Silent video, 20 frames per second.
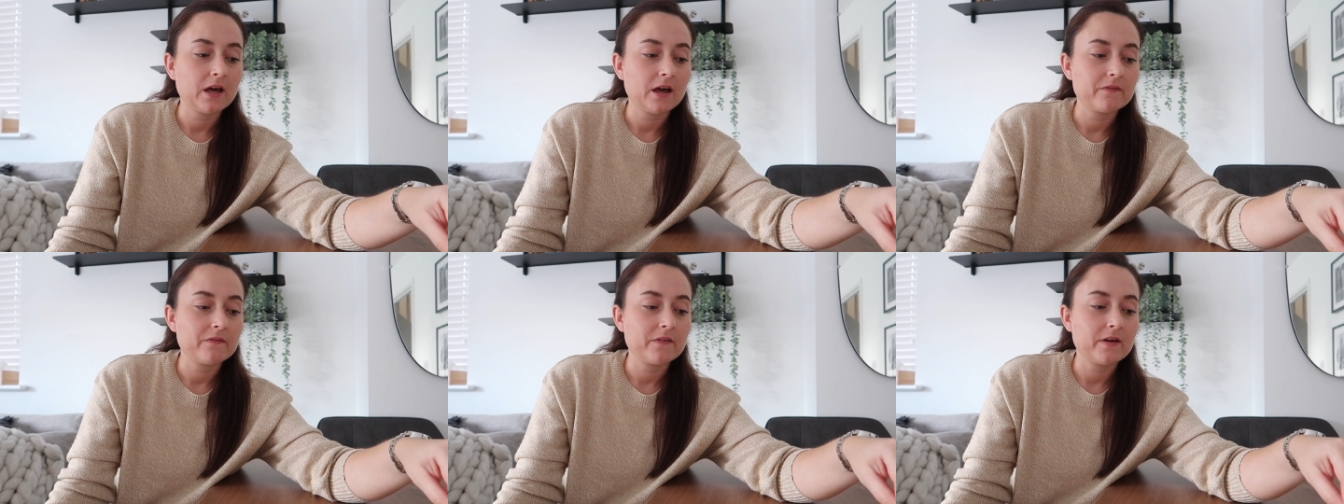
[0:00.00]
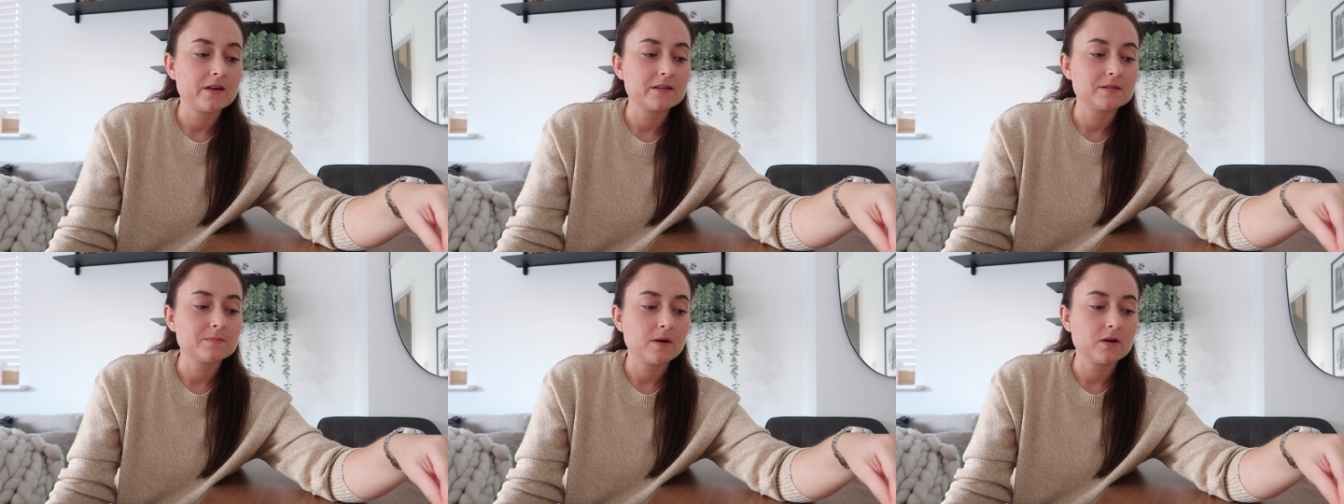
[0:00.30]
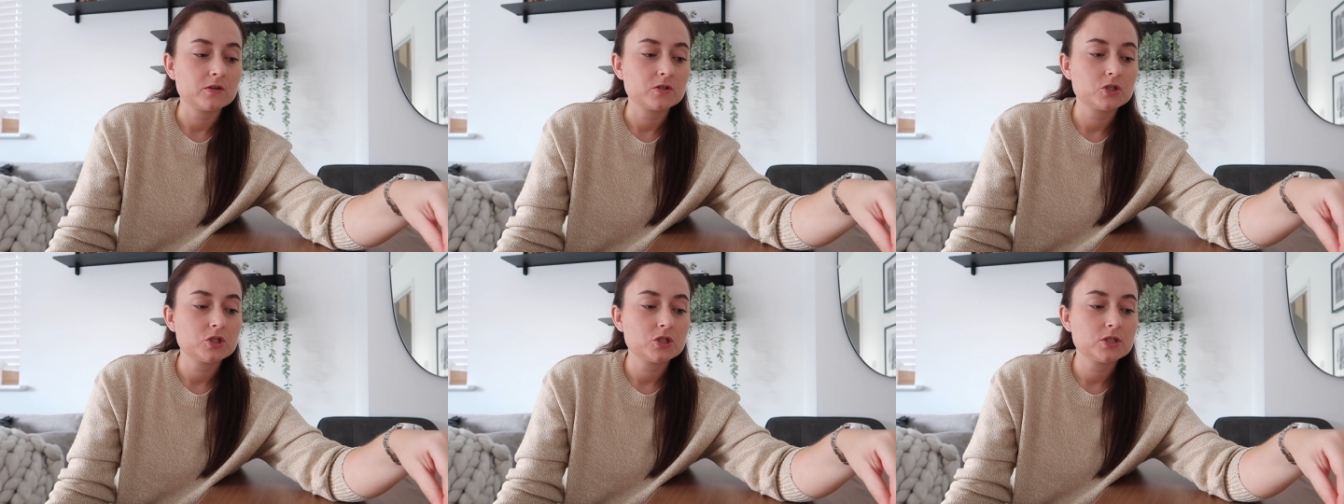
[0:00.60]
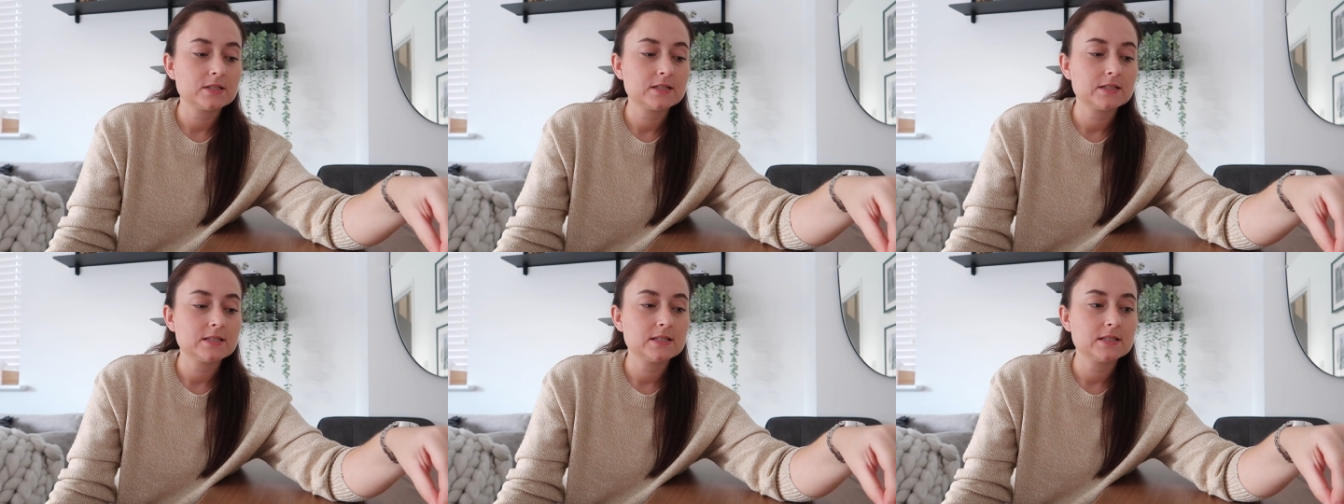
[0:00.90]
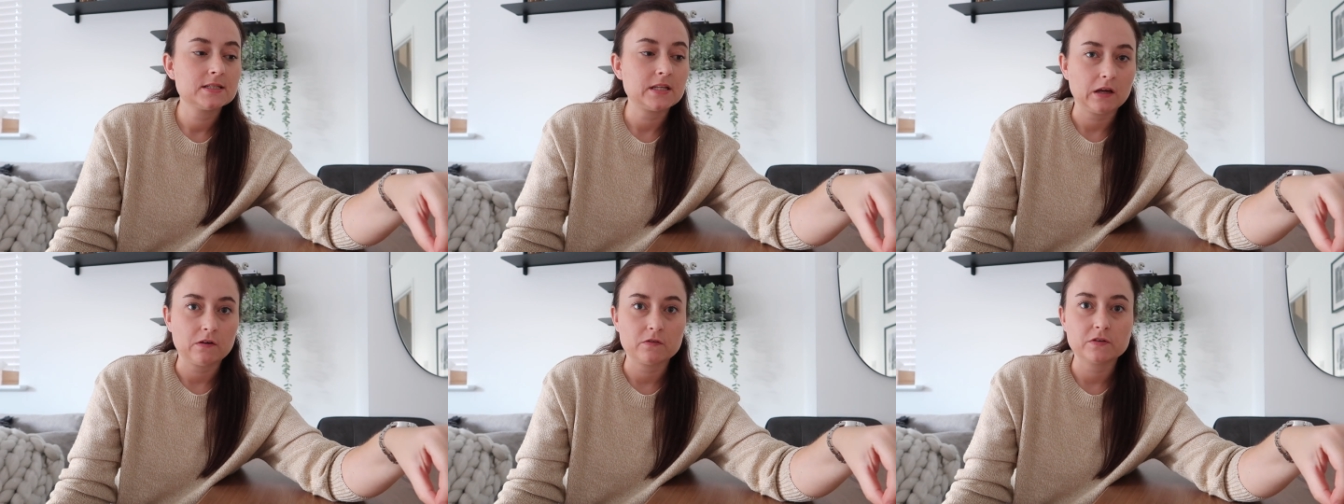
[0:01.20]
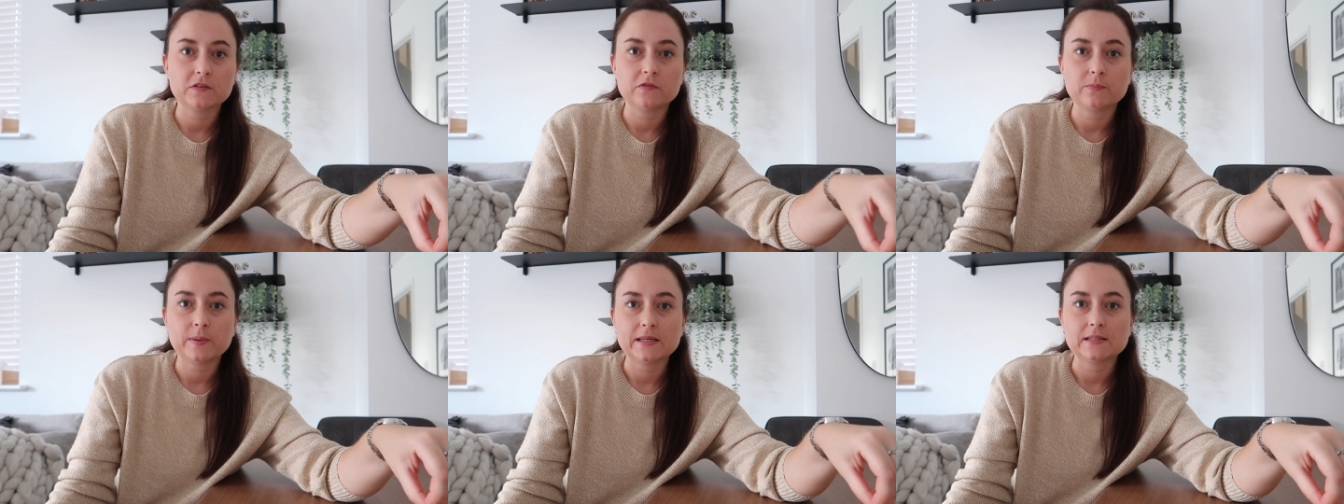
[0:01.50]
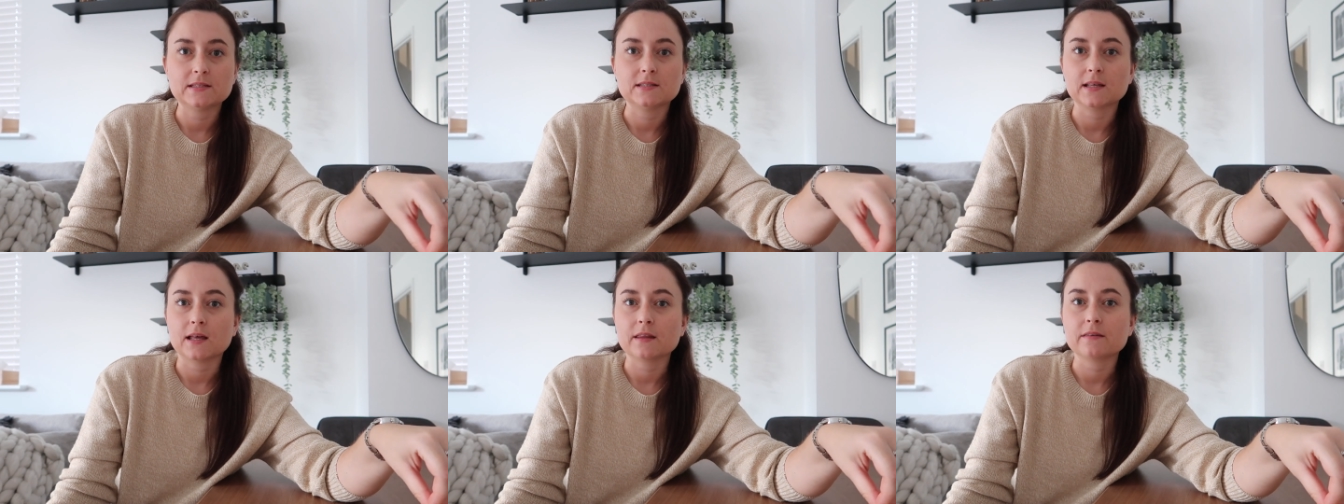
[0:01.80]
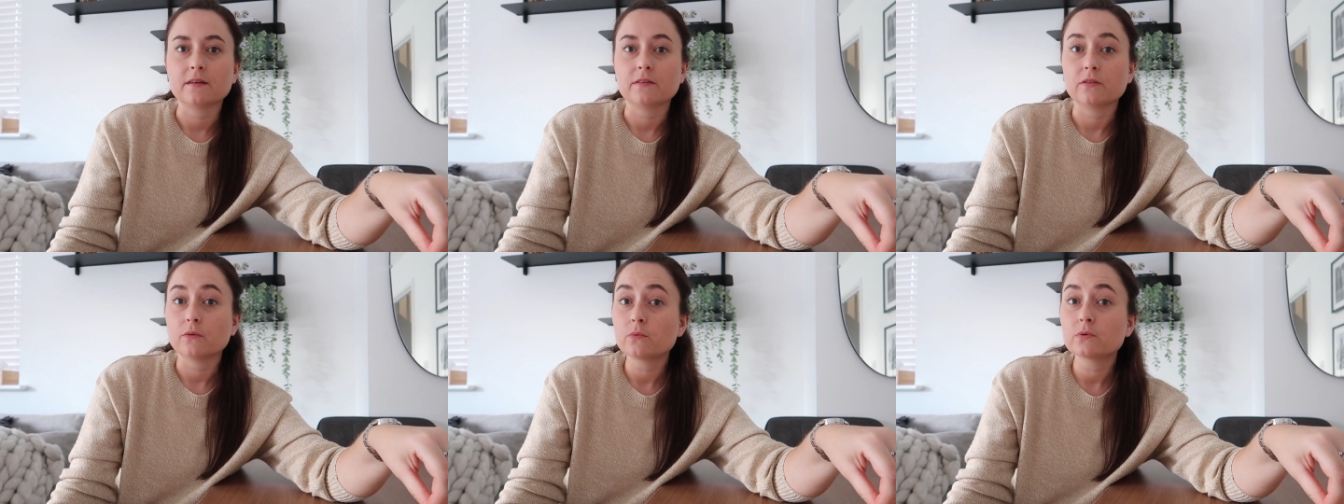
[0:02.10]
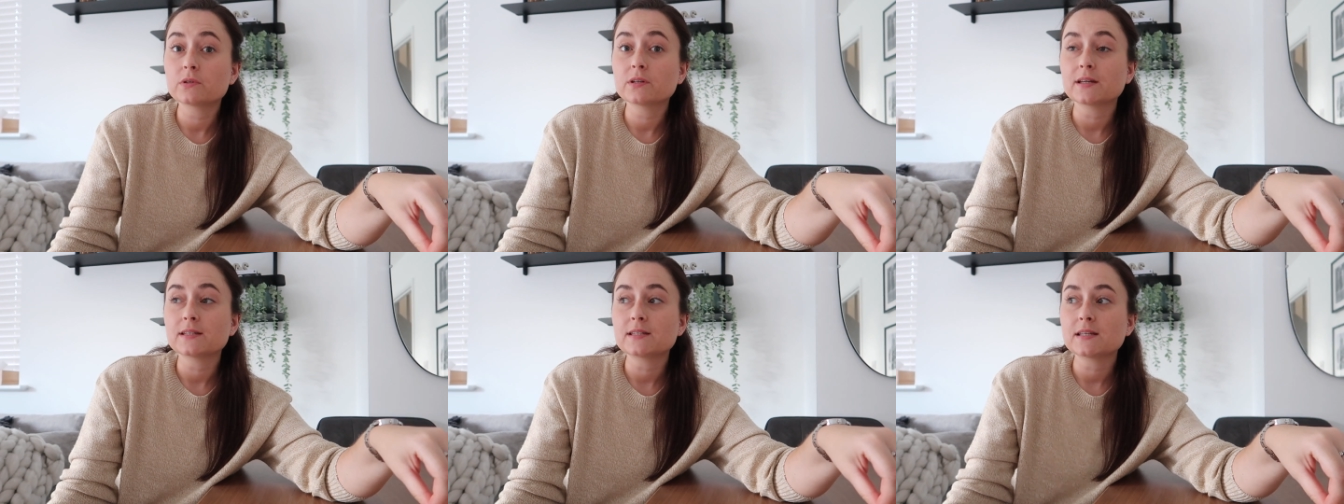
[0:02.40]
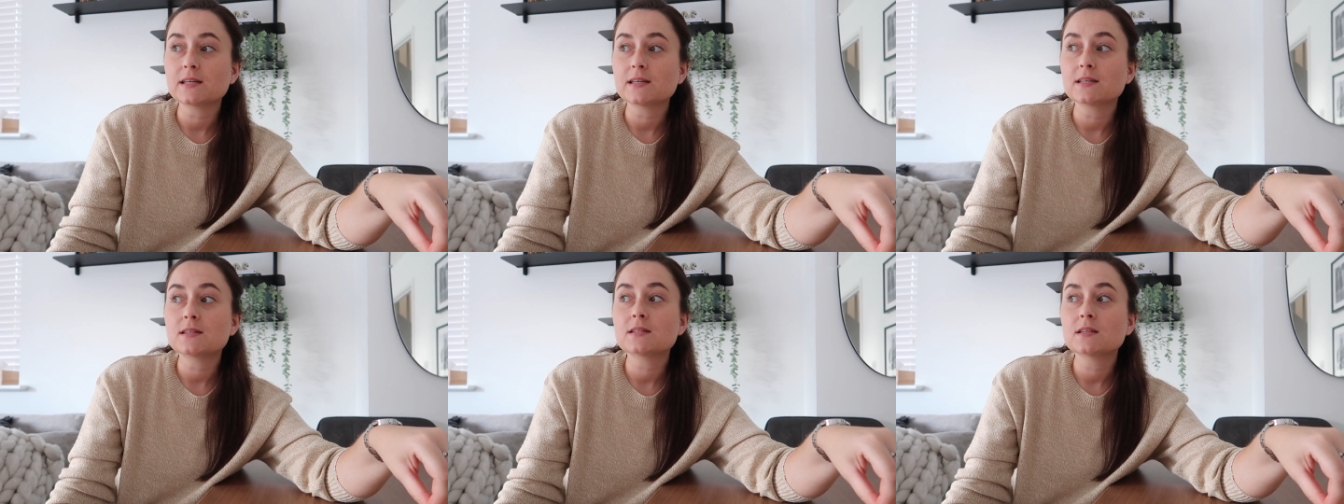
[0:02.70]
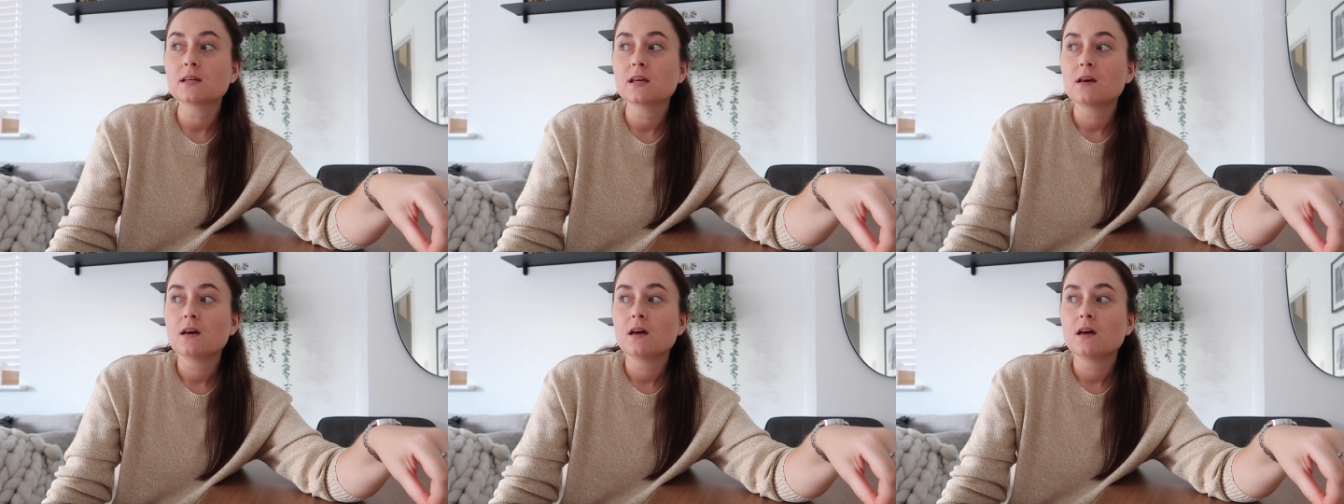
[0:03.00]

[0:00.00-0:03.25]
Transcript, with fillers: have as much decorative pieces as I thought I did.